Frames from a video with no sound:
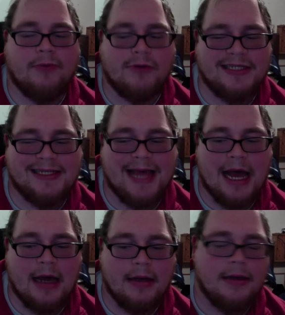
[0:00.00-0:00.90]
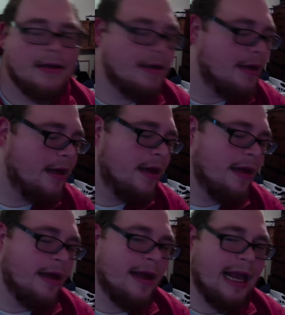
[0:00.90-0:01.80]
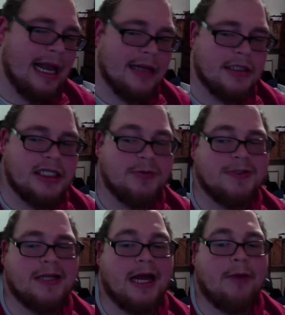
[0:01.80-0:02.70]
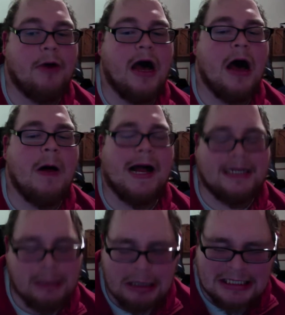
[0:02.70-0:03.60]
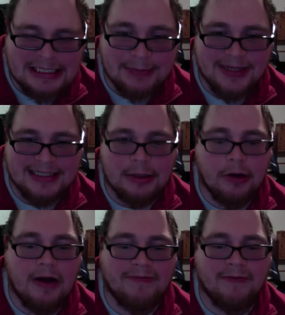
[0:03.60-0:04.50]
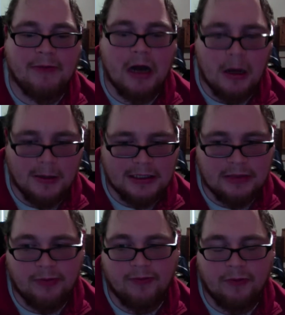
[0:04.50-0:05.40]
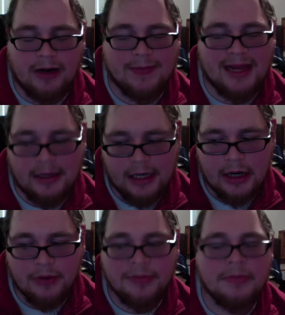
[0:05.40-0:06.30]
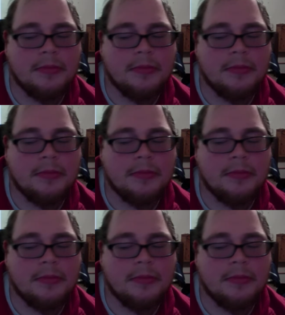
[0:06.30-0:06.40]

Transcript: what's that? And she was like, well, I took a semester off of college before I met you.